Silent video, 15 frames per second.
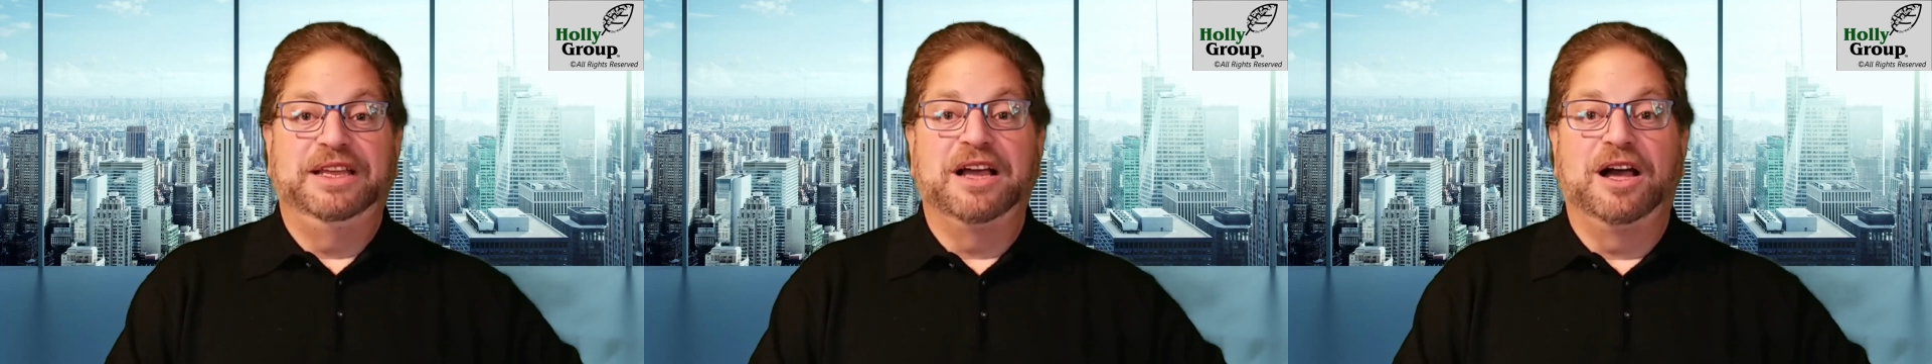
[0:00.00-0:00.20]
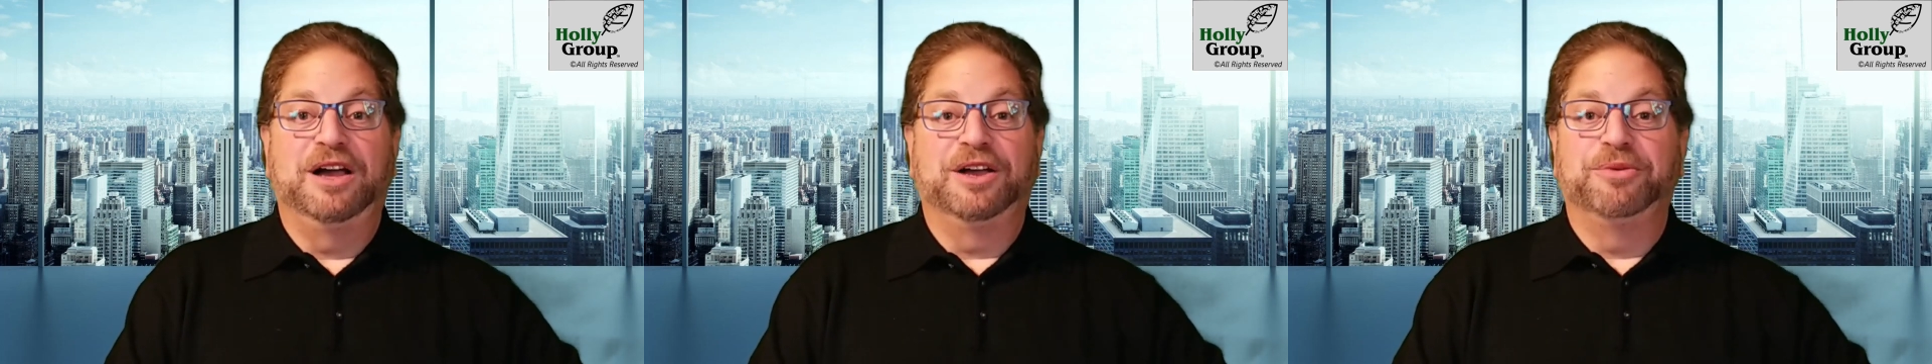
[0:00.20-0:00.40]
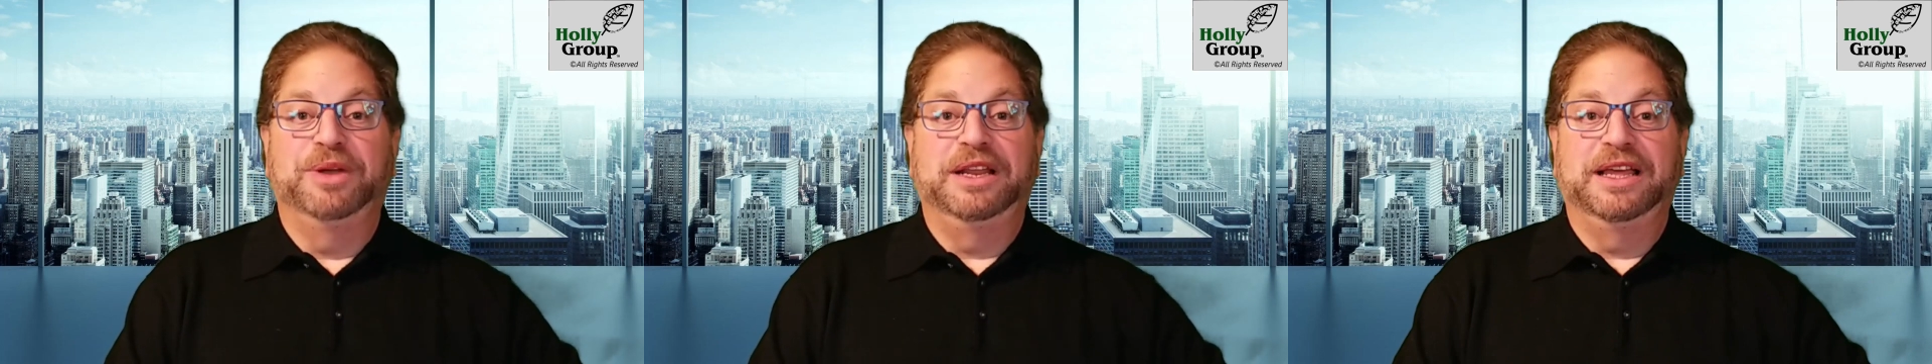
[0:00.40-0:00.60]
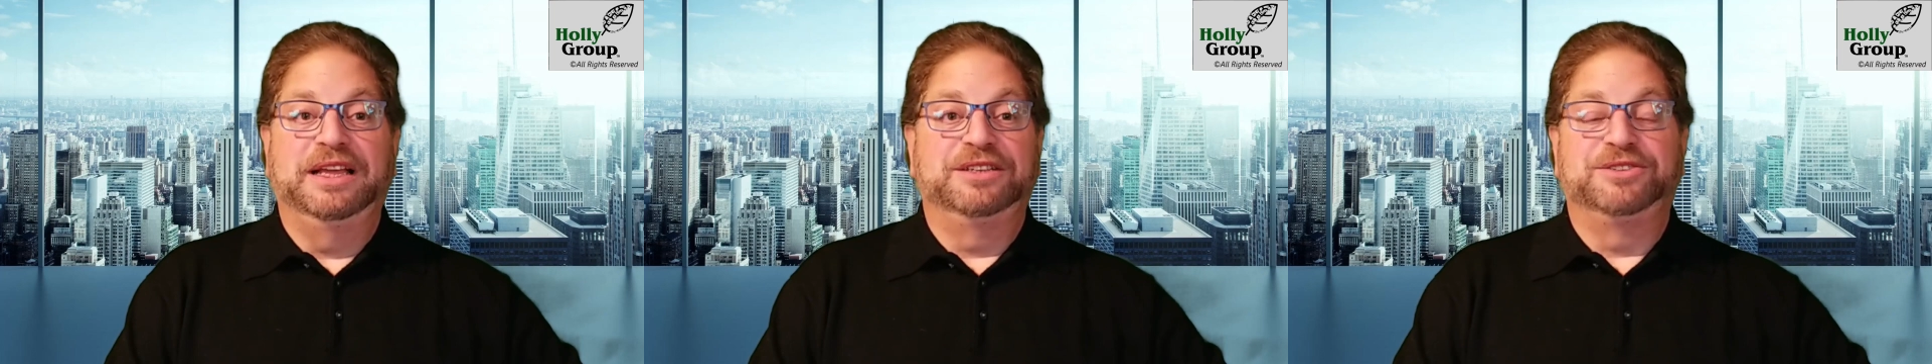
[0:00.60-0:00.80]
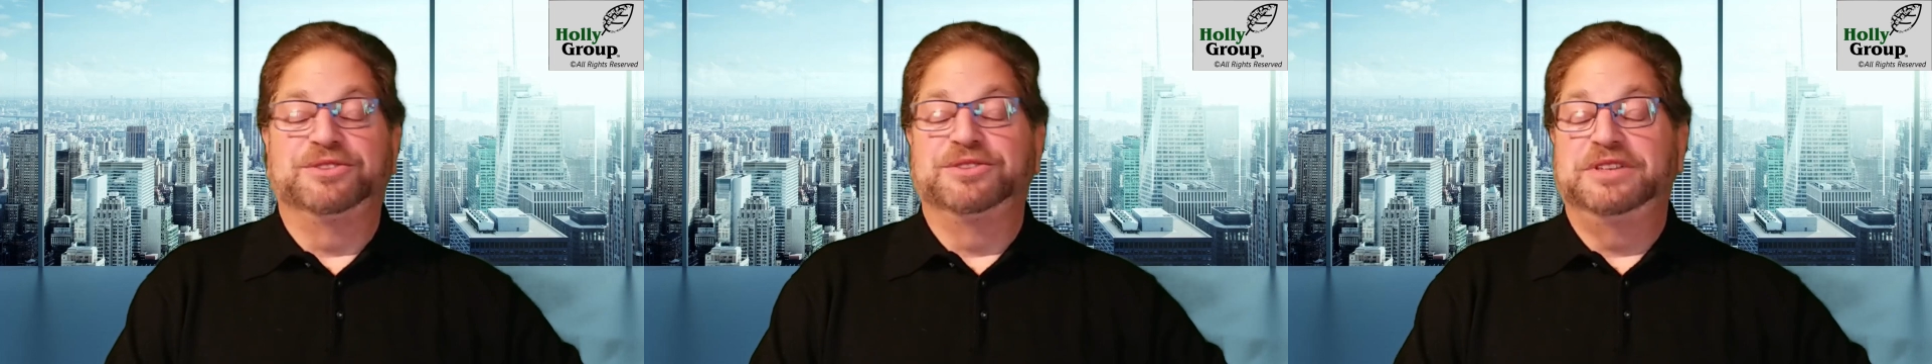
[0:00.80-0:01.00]
concrete
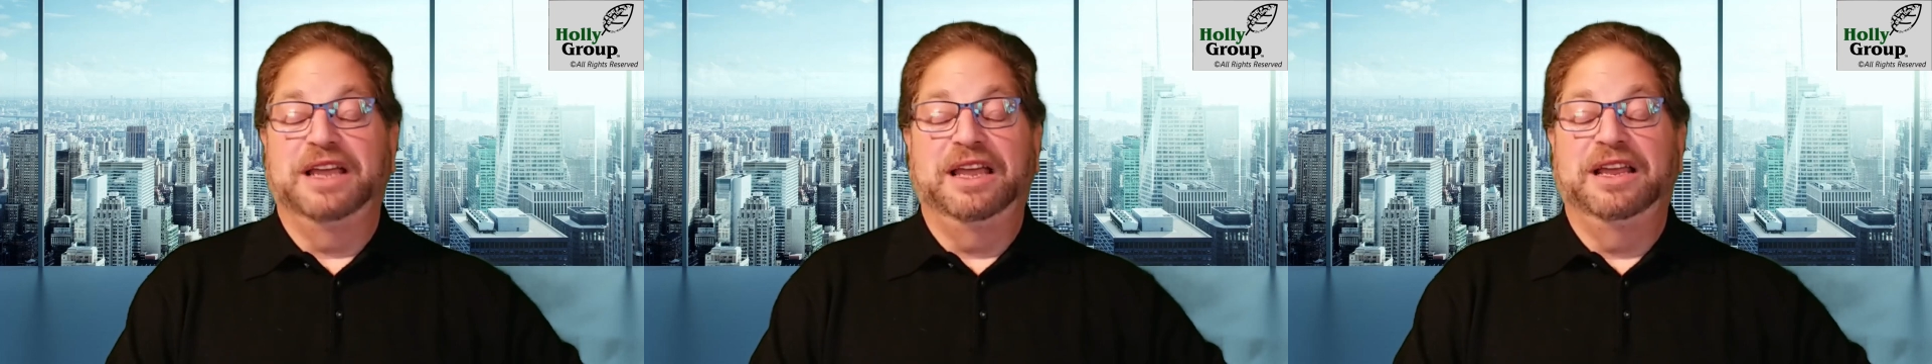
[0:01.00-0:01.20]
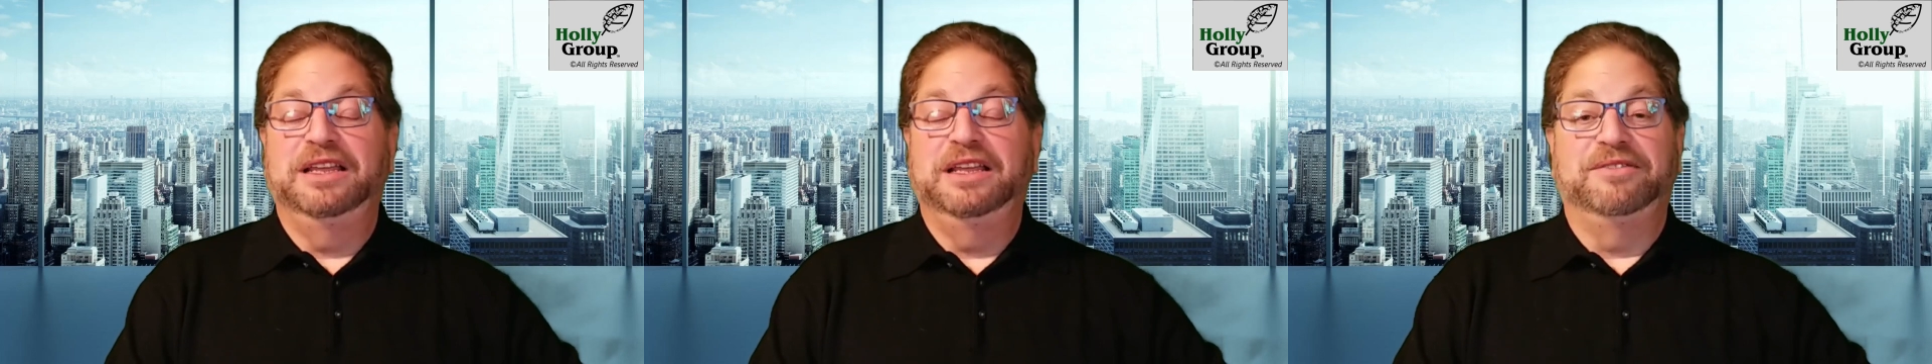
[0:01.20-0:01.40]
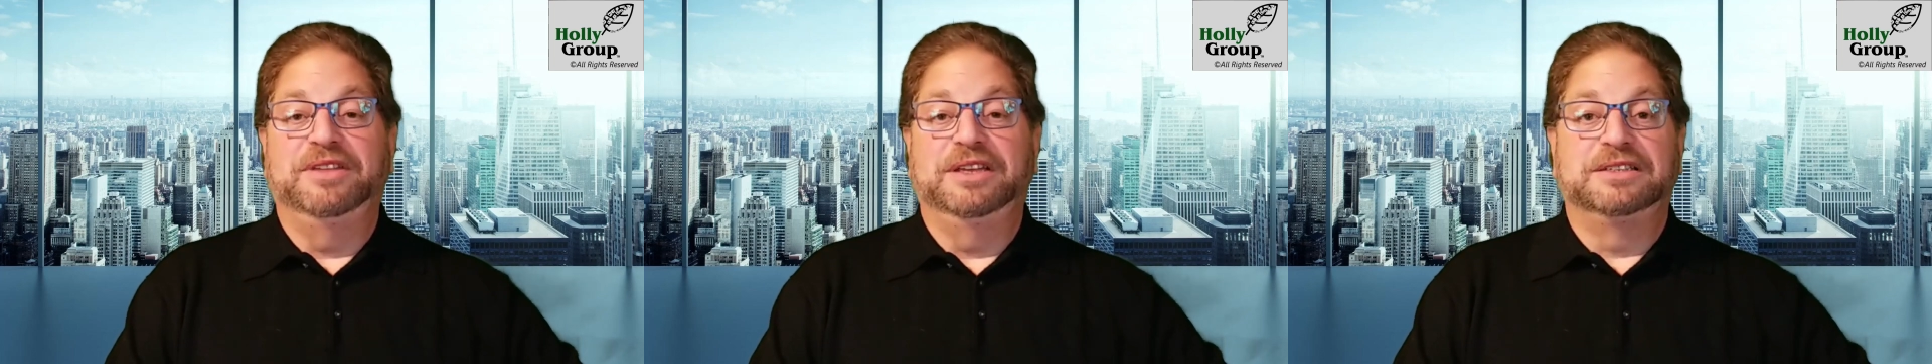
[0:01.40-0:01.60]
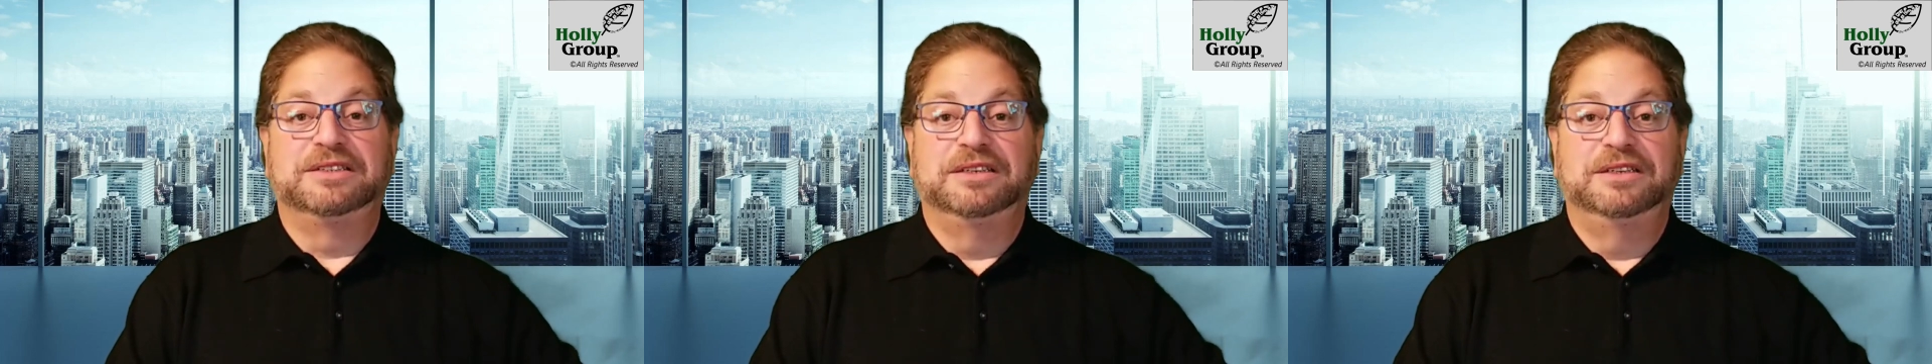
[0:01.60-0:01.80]
answers to any of this.